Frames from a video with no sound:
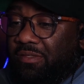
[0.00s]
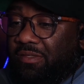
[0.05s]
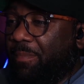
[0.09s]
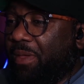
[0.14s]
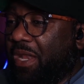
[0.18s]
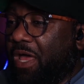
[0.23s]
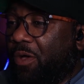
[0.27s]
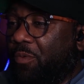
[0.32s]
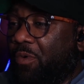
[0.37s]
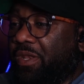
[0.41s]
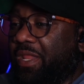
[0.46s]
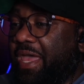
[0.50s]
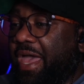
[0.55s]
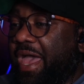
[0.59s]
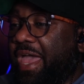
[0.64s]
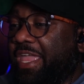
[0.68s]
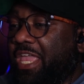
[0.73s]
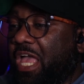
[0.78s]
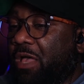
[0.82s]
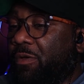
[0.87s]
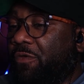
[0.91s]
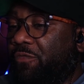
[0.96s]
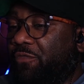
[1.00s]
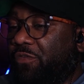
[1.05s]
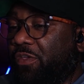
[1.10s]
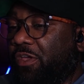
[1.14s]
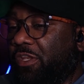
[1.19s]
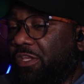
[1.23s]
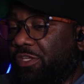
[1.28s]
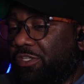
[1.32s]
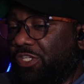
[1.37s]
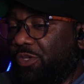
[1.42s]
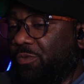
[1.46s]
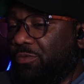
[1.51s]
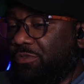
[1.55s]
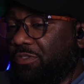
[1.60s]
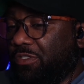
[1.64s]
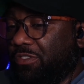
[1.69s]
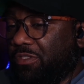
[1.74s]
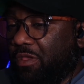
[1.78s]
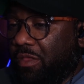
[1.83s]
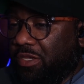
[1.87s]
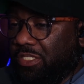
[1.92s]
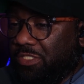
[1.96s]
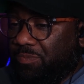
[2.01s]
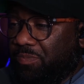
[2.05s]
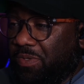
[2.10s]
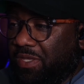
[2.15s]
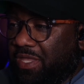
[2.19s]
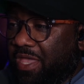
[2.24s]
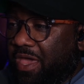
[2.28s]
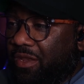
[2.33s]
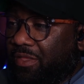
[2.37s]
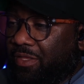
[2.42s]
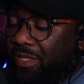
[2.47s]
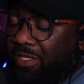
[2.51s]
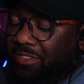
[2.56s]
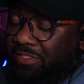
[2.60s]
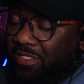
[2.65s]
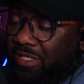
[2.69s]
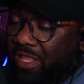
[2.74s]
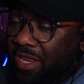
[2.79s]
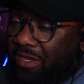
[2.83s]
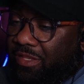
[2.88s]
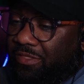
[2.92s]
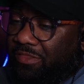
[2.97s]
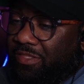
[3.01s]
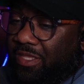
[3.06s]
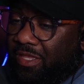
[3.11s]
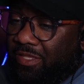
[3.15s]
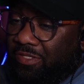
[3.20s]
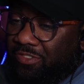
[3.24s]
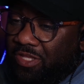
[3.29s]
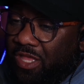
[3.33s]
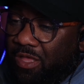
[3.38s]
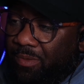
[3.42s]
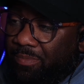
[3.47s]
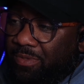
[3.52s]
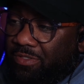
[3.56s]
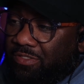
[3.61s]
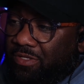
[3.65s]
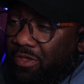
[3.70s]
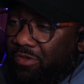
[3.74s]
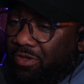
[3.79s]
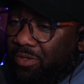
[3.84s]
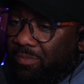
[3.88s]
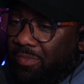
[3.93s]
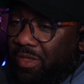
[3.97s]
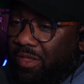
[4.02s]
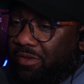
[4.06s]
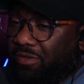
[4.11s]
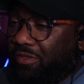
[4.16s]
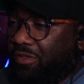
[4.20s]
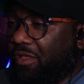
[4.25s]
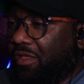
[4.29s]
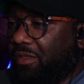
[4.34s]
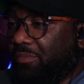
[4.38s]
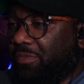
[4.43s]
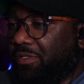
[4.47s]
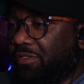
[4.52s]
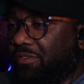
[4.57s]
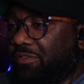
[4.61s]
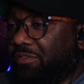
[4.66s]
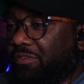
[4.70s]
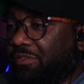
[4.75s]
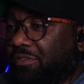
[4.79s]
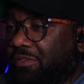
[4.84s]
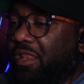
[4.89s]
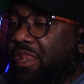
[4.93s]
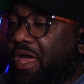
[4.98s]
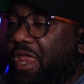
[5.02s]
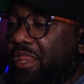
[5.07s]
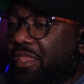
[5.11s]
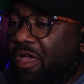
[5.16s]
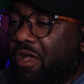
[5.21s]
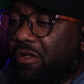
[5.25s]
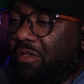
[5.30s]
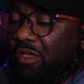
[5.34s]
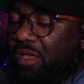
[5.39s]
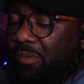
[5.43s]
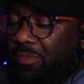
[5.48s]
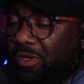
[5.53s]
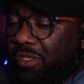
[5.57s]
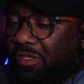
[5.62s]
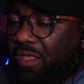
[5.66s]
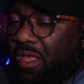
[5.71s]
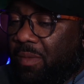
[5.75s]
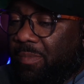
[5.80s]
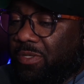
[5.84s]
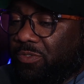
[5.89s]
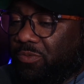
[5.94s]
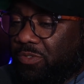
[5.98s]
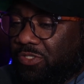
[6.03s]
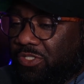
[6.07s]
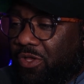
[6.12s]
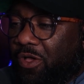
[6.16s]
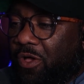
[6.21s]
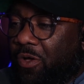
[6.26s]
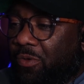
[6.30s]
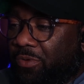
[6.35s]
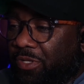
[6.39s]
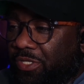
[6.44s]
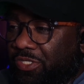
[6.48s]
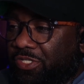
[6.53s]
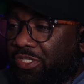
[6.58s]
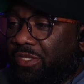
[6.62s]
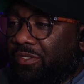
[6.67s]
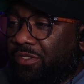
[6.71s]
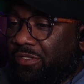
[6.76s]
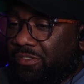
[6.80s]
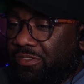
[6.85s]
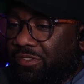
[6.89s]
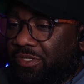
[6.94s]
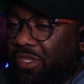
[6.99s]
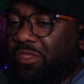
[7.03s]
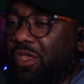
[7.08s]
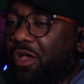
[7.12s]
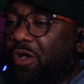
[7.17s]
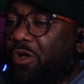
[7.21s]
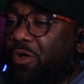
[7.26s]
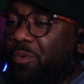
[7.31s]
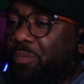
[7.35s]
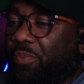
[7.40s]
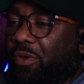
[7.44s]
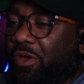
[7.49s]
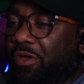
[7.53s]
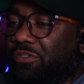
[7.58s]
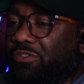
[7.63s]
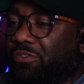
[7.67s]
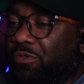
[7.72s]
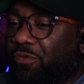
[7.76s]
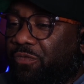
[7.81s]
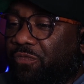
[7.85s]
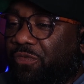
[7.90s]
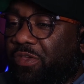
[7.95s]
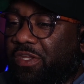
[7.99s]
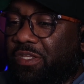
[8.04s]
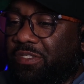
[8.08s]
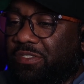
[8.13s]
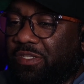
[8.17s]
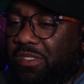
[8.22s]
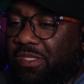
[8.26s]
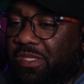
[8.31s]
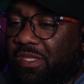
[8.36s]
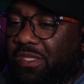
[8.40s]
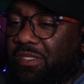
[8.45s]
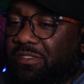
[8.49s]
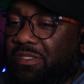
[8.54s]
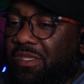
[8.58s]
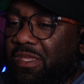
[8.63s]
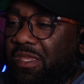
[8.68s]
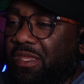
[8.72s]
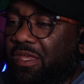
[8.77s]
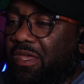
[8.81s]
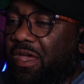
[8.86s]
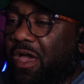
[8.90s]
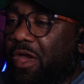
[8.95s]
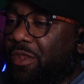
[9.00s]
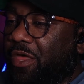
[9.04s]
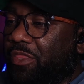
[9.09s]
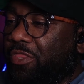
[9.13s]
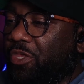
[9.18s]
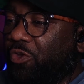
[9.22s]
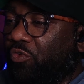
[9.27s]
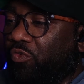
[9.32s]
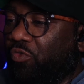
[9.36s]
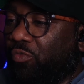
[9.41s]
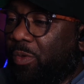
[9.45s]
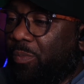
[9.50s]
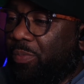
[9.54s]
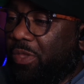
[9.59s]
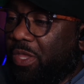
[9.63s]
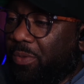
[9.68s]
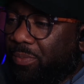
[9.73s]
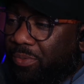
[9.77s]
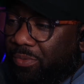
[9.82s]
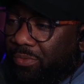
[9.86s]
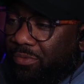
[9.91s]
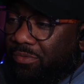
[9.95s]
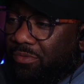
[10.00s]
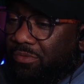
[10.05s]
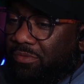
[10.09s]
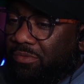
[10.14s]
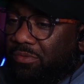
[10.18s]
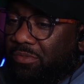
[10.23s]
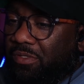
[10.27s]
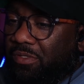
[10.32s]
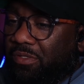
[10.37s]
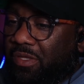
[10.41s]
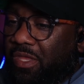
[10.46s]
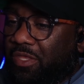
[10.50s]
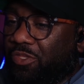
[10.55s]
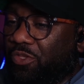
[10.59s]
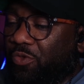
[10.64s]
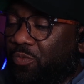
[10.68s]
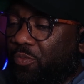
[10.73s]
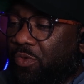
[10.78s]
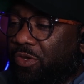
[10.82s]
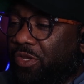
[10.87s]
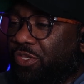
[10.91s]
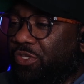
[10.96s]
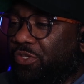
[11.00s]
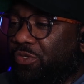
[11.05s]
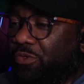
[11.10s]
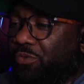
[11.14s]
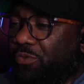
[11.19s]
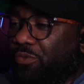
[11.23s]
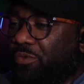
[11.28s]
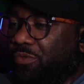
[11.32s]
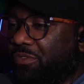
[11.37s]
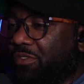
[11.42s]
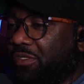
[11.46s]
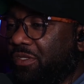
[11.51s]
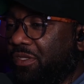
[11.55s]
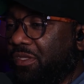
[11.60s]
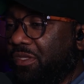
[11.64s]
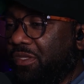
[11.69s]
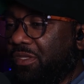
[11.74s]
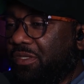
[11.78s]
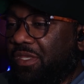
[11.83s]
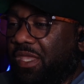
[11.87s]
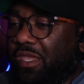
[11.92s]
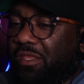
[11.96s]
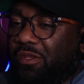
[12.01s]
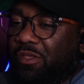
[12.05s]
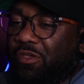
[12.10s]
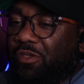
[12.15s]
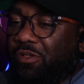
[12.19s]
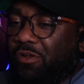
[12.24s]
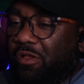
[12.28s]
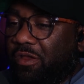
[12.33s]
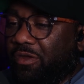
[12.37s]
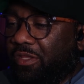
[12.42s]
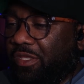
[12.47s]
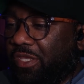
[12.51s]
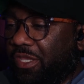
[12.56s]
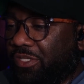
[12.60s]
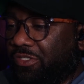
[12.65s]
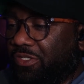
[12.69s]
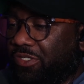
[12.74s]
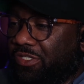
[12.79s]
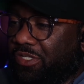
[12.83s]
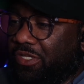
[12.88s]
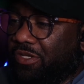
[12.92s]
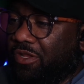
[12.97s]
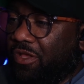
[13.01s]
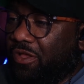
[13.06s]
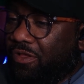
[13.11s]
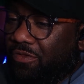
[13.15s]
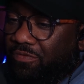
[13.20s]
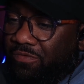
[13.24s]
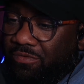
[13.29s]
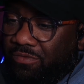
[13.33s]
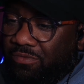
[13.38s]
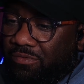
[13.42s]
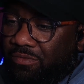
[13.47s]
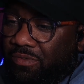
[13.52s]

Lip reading: But I wonder how y'all would feel if she was to start to speak out against a lot of the things y'all be talking about in the comments. A lot of y'all come in the comments with your own agendas, your own personal feelings against another group of people, and you want to use Caitlin Clark to get your shit off.